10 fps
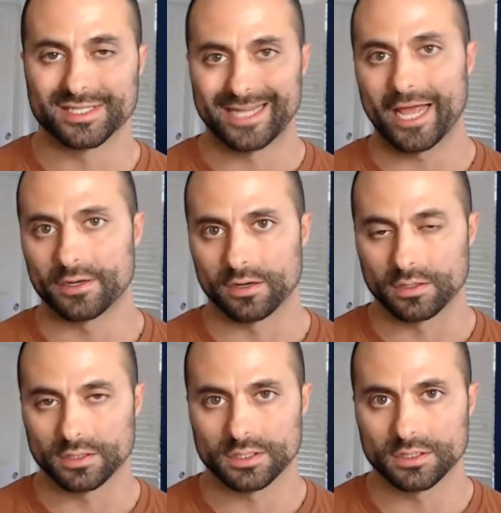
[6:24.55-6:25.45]

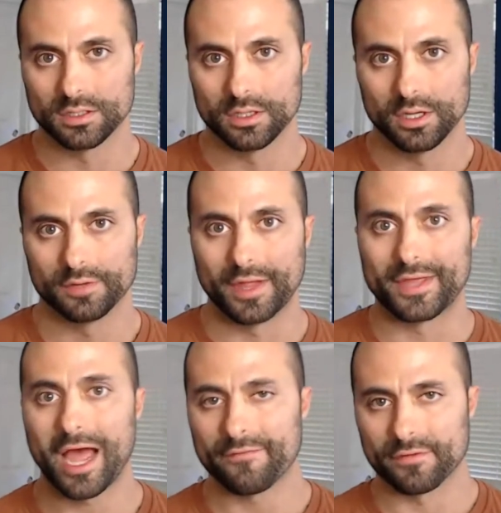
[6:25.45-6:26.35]
standards that
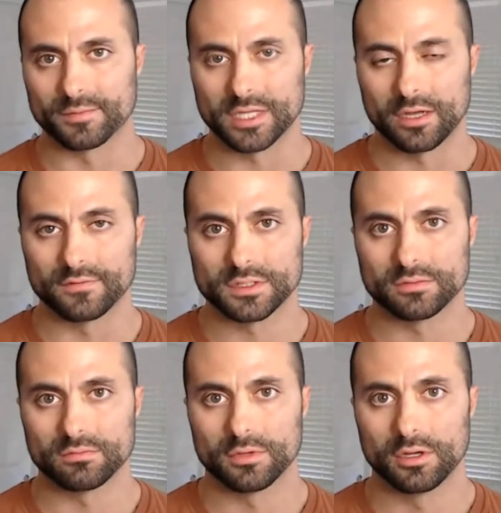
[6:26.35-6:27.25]
they have for
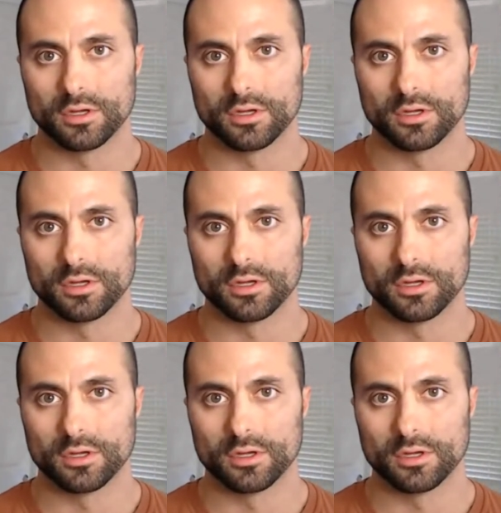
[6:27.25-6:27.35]
themselves.